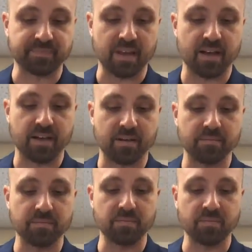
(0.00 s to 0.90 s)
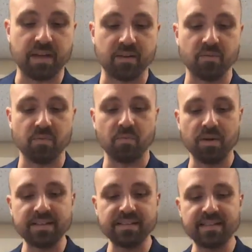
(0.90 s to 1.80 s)
And
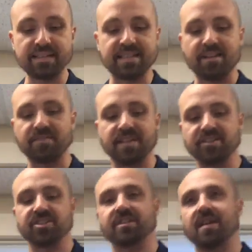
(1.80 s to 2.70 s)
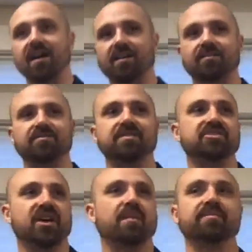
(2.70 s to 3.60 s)
what is the definition of the
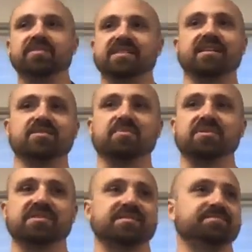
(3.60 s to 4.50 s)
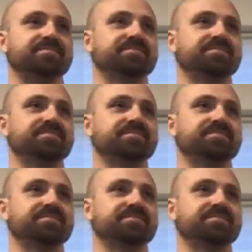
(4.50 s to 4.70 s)
job of a salesperson?